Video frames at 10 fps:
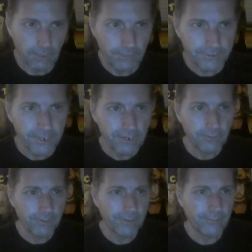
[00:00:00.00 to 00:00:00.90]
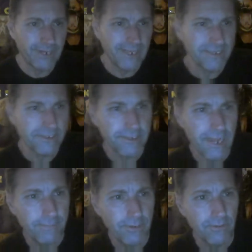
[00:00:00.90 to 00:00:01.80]
Mattel will be releasing the
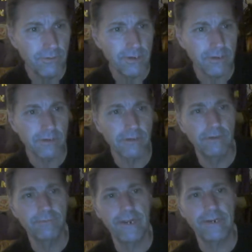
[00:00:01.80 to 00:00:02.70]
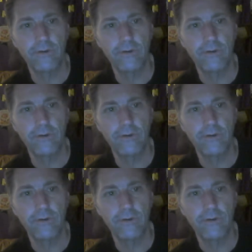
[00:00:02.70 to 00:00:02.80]
debut look of Randy